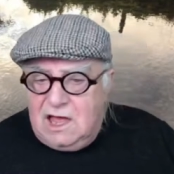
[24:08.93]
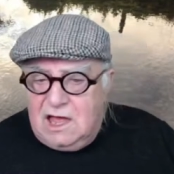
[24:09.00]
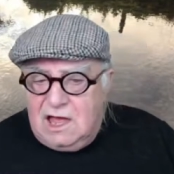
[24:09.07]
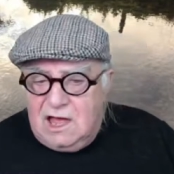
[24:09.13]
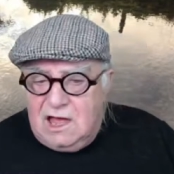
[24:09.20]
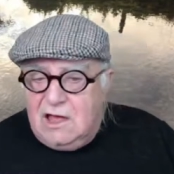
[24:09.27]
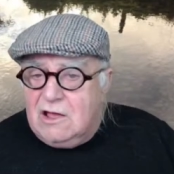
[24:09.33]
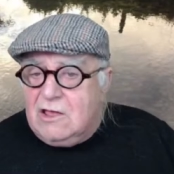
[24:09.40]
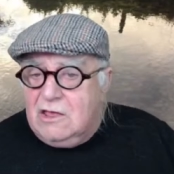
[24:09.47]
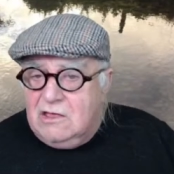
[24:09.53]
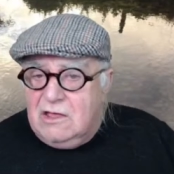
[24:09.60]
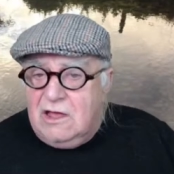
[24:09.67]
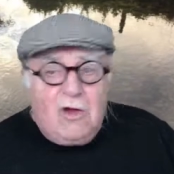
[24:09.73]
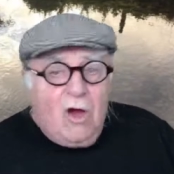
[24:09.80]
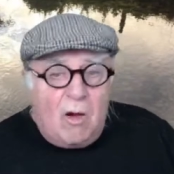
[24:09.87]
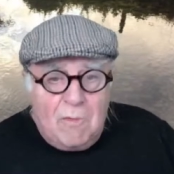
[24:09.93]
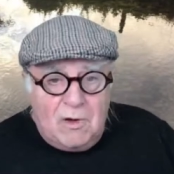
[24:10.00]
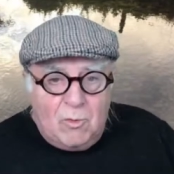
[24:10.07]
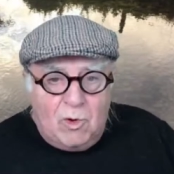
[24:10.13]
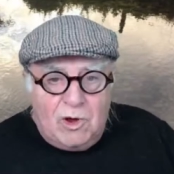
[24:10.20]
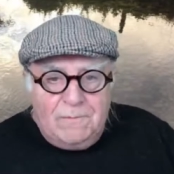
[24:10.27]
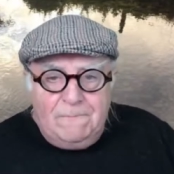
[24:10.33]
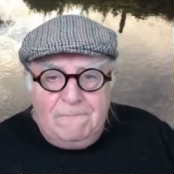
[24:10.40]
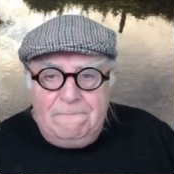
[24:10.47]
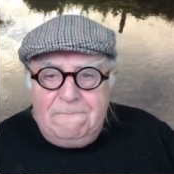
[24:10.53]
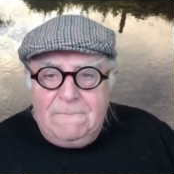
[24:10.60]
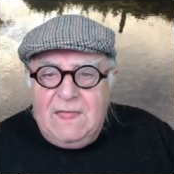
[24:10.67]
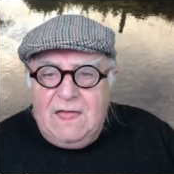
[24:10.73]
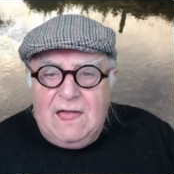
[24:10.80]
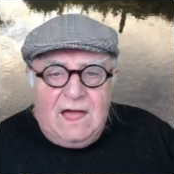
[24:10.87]
uh, a common one.
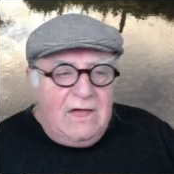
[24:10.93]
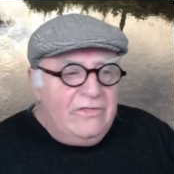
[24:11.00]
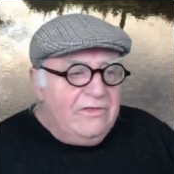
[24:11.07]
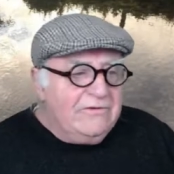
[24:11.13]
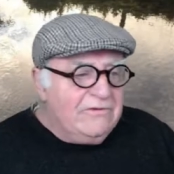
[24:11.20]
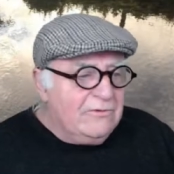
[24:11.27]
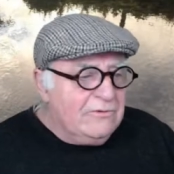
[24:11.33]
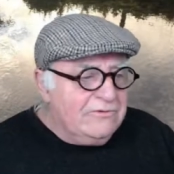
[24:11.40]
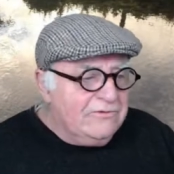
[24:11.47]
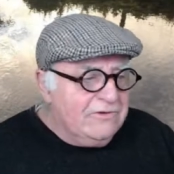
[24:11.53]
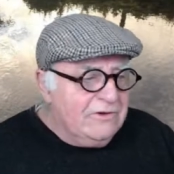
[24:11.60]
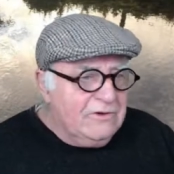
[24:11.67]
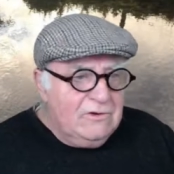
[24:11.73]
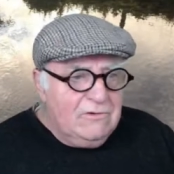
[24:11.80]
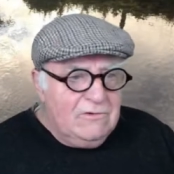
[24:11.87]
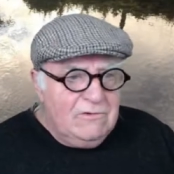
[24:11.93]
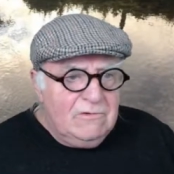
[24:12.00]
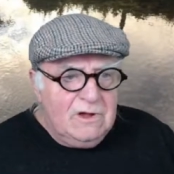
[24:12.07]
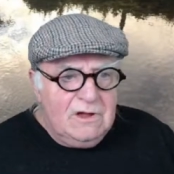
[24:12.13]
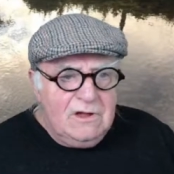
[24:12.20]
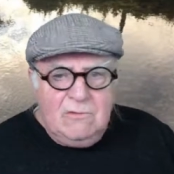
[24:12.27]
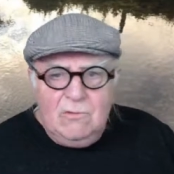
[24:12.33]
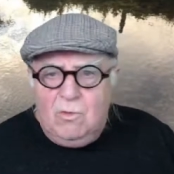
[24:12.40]
And there's also uh,